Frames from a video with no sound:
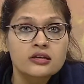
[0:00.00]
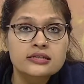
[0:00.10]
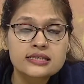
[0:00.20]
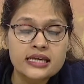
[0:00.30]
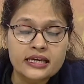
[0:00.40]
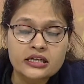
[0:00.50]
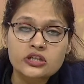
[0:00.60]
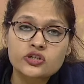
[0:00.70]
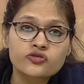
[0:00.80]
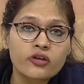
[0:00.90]
See,
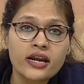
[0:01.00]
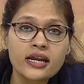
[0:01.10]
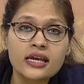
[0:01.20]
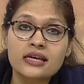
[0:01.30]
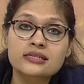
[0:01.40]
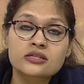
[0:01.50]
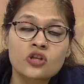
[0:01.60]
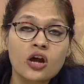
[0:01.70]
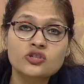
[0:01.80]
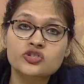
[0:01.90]
training is
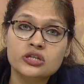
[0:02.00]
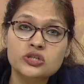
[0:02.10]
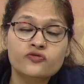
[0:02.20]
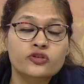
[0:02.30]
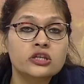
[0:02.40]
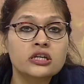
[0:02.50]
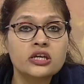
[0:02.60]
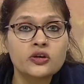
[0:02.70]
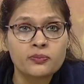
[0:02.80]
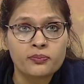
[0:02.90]
not just for the
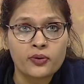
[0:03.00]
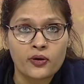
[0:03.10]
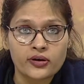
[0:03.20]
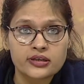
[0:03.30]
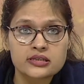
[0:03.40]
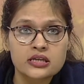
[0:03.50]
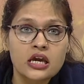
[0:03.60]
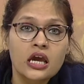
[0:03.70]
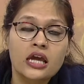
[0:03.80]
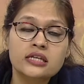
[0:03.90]
new employees,
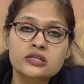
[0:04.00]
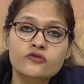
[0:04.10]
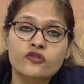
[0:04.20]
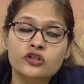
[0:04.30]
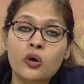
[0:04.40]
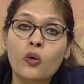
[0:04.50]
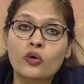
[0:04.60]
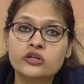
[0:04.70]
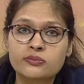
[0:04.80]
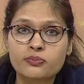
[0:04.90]
it's for the
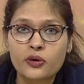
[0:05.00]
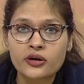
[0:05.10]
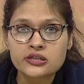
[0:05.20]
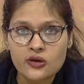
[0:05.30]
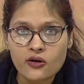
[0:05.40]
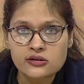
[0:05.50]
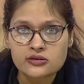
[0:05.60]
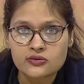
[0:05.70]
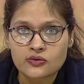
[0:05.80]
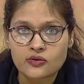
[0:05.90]
old employees
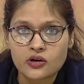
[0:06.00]
also.